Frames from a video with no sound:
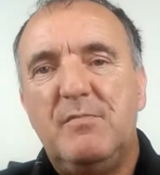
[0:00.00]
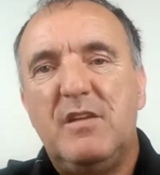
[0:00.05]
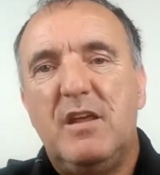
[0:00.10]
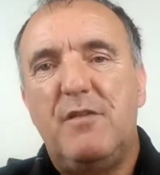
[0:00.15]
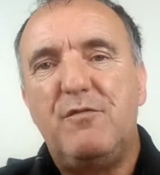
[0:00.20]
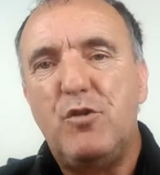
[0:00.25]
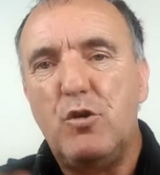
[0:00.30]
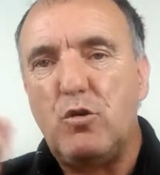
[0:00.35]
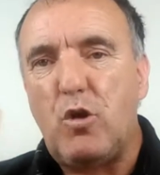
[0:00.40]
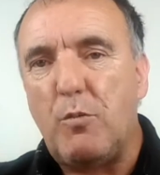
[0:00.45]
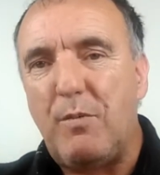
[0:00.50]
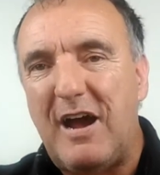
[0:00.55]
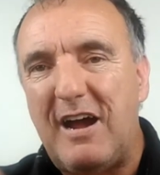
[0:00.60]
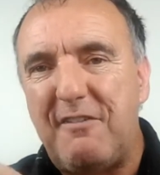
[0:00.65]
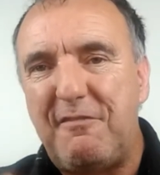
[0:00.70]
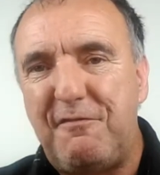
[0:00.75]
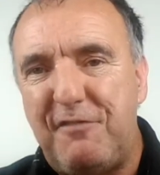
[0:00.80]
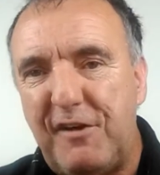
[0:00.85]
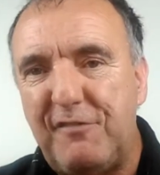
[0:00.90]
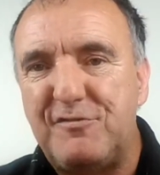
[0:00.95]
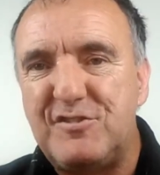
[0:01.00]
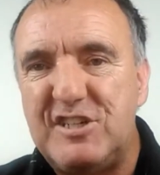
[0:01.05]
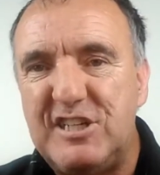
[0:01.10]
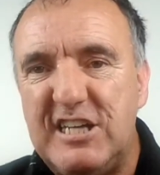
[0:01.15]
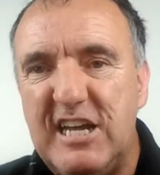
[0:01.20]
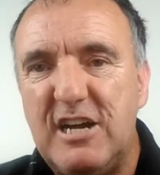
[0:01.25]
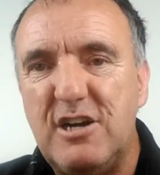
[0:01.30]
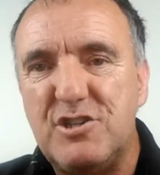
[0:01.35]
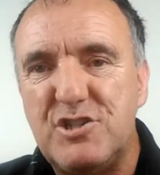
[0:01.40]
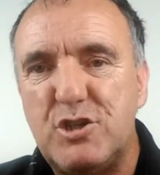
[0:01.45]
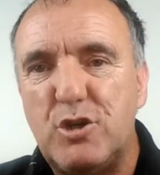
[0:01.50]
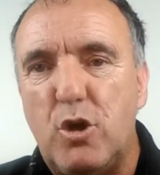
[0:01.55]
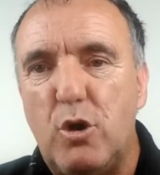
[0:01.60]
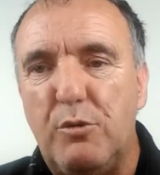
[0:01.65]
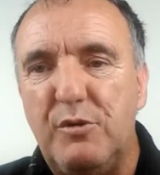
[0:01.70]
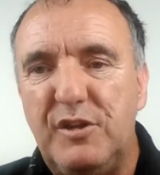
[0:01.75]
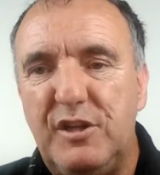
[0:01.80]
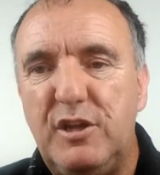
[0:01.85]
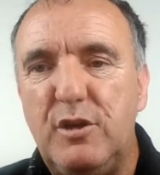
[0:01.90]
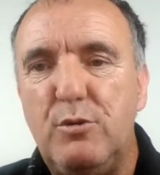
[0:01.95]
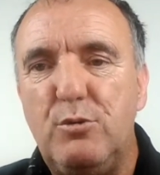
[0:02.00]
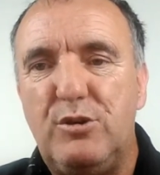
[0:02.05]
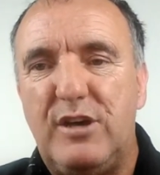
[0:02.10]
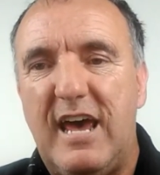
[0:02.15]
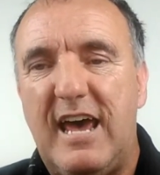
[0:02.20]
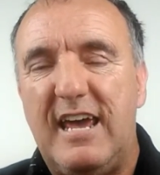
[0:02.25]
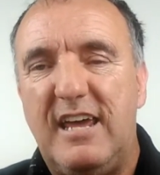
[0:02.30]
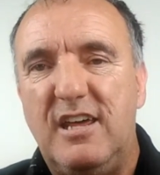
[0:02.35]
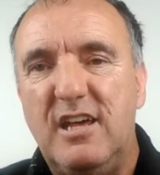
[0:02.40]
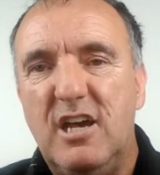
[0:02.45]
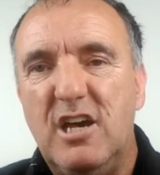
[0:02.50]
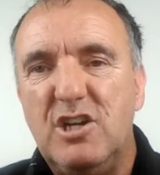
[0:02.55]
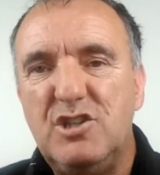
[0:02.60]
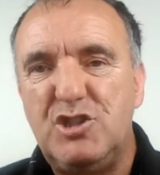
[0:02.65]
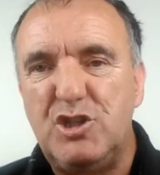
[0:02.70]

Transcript: If you go back 50 years ago in the UK,